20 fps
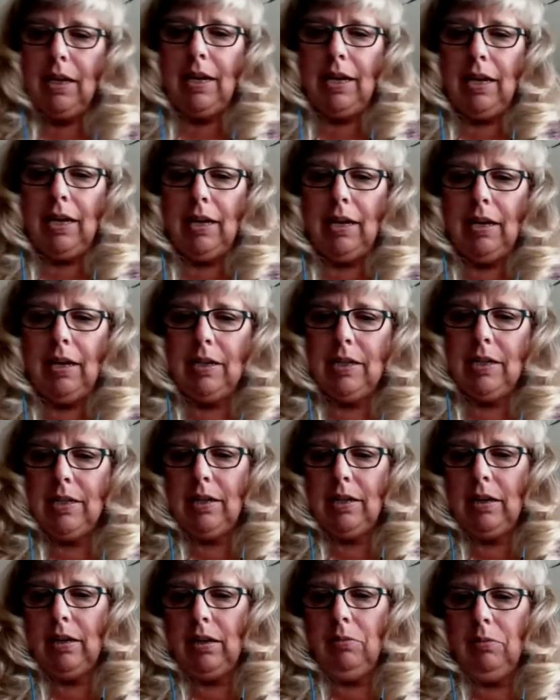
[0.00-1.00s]
And
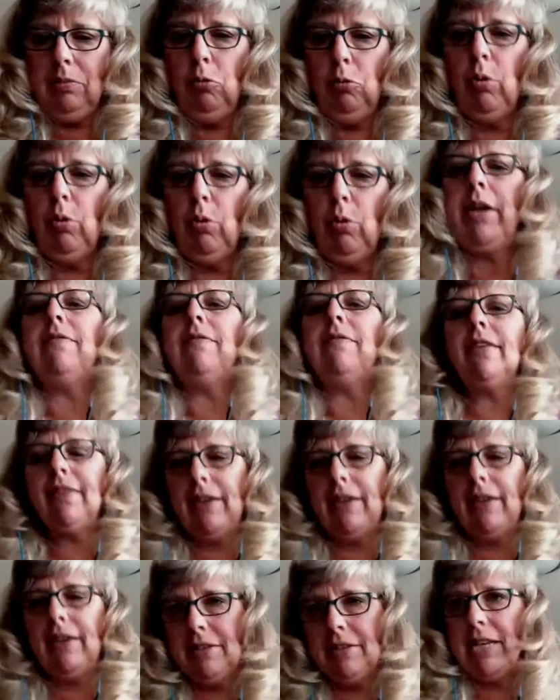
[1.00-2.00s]
one of the
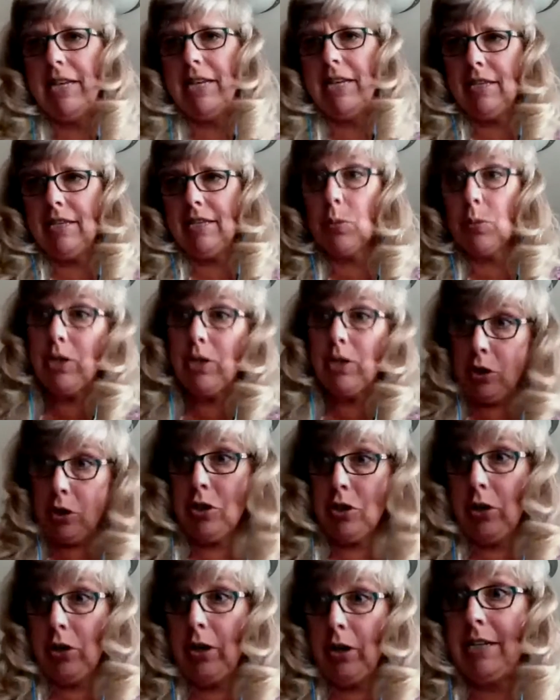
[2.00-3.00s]
things that this
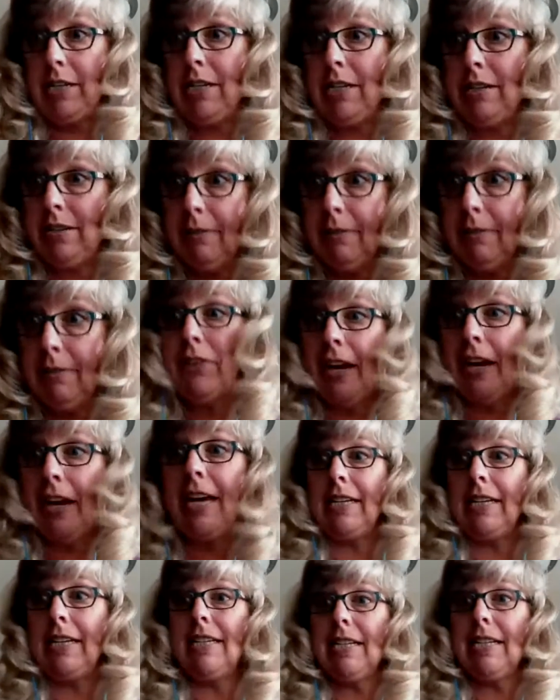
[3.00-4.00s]
researcher had to
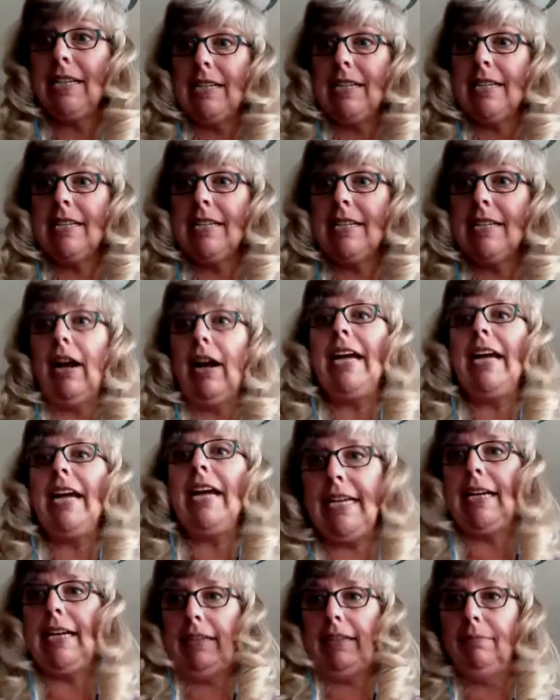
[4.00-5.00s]
defend is that
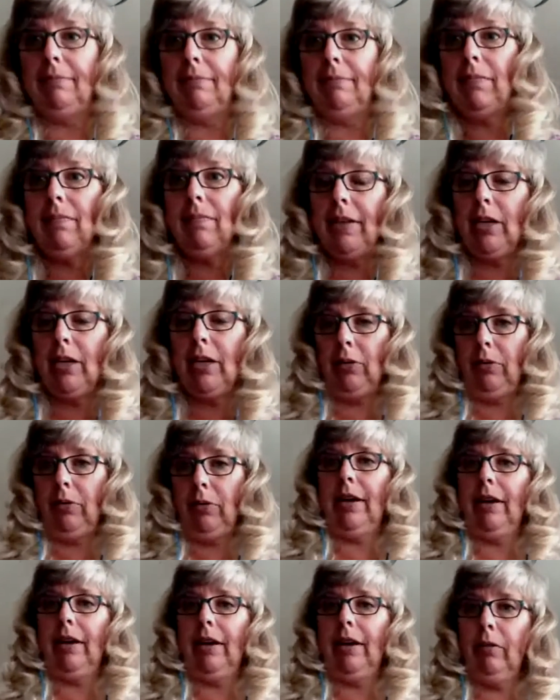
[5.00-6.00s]
idea,
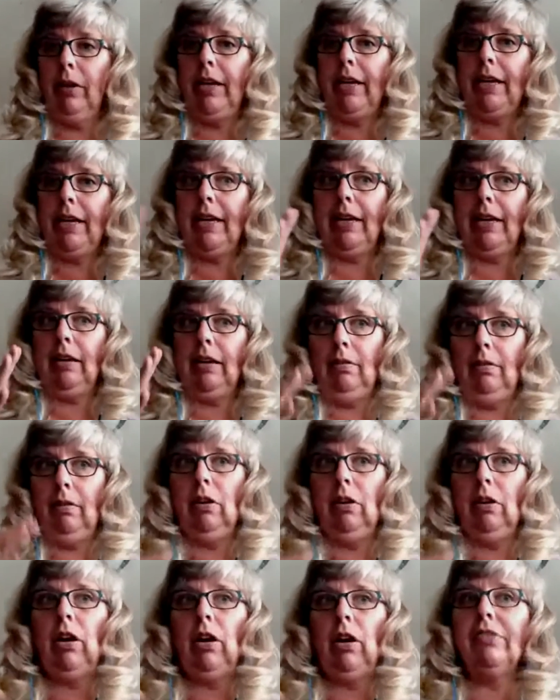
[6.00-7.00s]
that we can
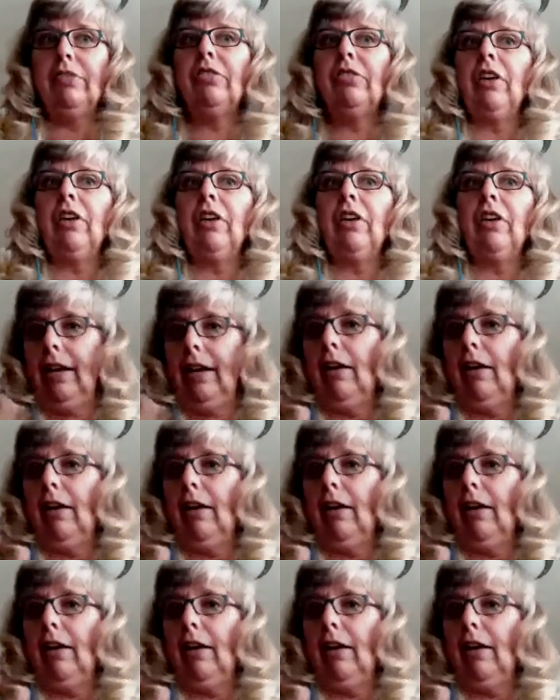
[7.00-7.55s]
assign